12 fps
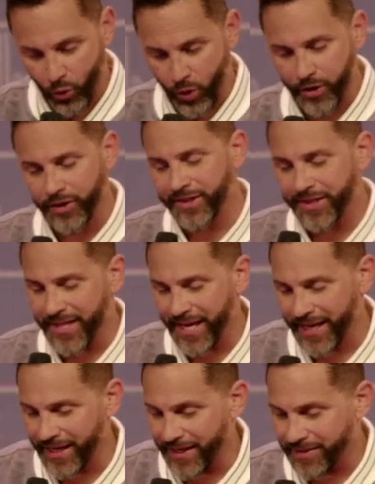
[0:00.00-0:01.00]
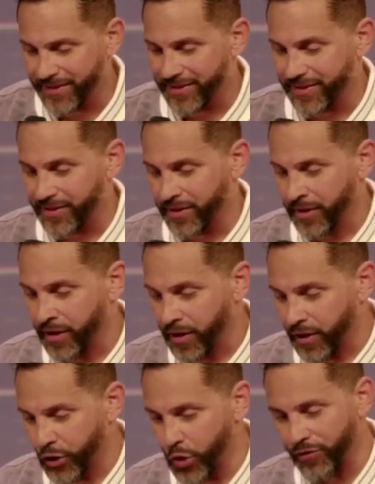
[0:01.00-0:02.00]
What are the things
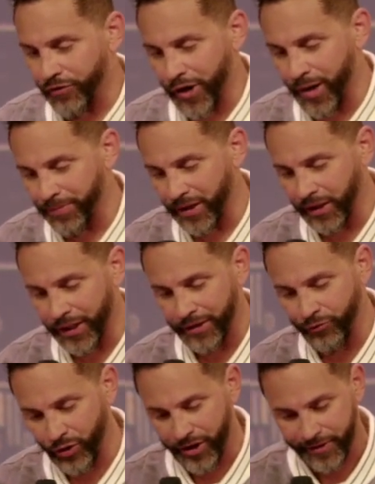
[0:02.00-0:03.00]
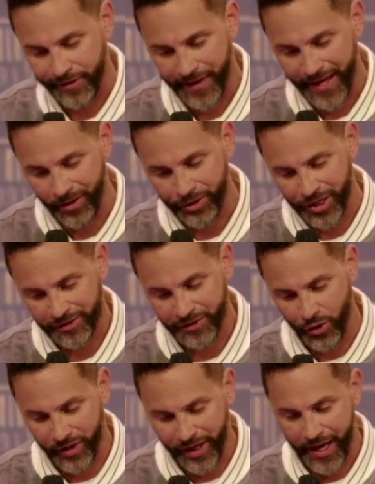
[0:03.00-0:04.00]
you have come to live with that are
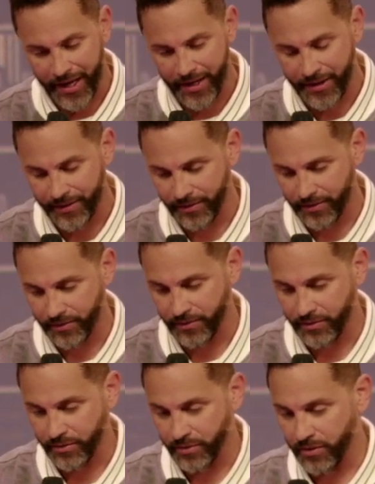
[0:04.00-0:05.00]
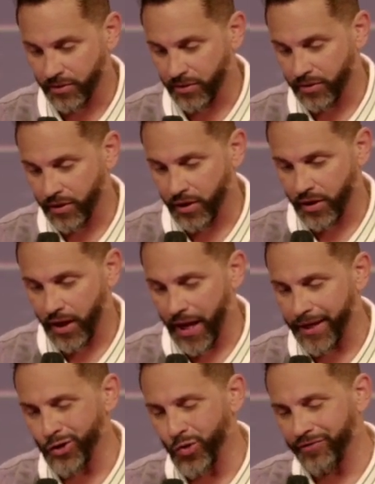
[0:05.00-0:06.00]
just okay
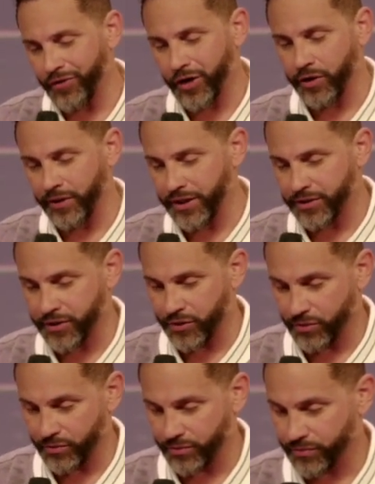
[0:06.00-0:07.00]
and you have agreed to?